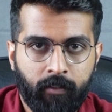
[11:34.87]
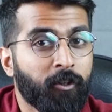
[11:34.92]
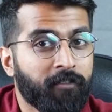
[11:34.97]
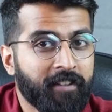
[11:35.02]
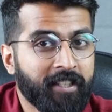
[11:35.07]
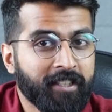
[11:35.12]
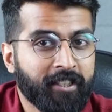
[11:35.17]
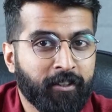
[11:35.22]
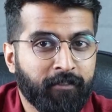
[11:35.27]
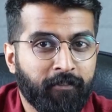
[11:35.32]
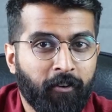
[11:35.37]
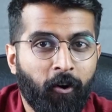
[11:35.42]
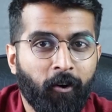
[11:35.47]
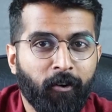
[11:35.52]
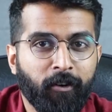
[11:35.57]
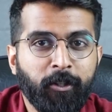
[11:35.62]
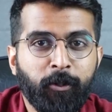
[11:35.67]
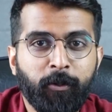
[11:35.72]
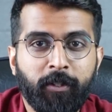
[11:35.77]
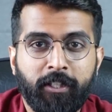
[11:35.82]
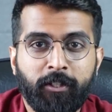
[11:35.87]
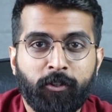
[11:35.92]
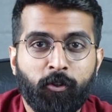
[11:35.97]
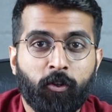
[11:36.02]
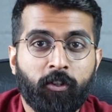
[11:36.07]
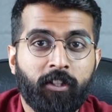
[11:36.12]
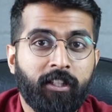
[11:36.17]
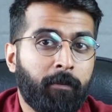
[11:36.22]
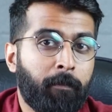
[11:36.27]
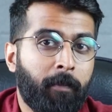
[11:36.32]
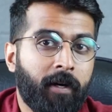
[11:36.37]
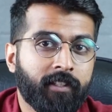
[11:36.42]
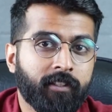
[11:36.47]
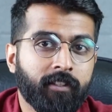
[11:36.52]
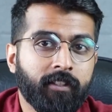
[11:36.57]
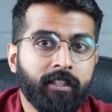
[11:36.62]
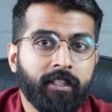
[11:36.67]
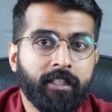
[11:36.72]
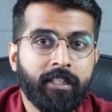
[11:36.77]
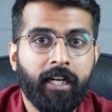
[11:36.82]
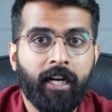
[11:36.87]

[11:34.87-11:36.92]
So first of all, you can talk to the mother